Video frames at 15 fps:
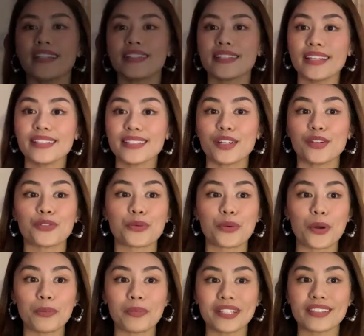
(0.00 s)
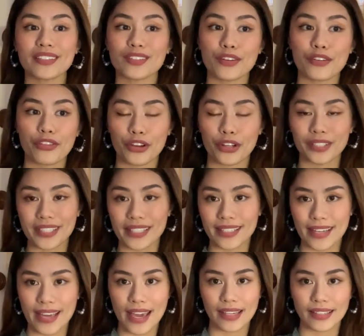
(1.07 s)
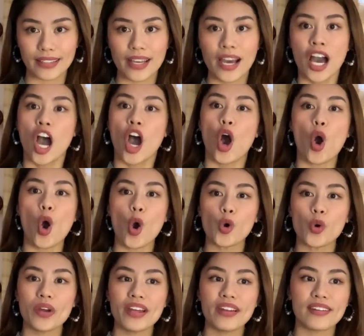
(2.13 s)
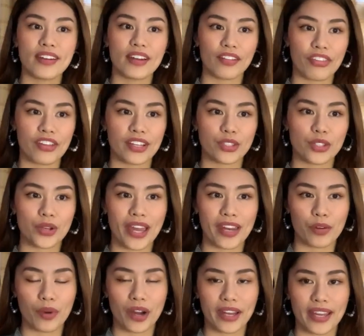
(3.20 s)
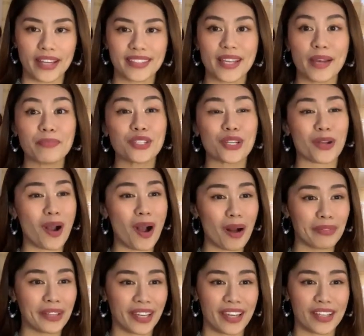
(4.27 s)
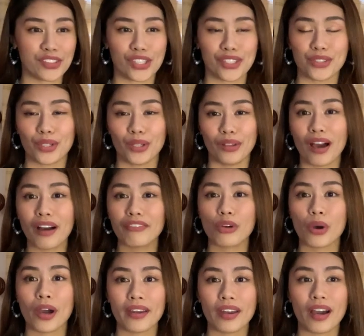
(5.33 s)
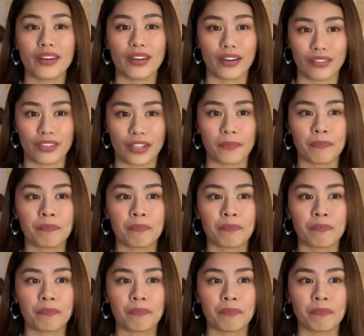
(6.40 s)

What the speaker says: It says in Romans 13:8, owe nothing to anyone except your obligation to love one another.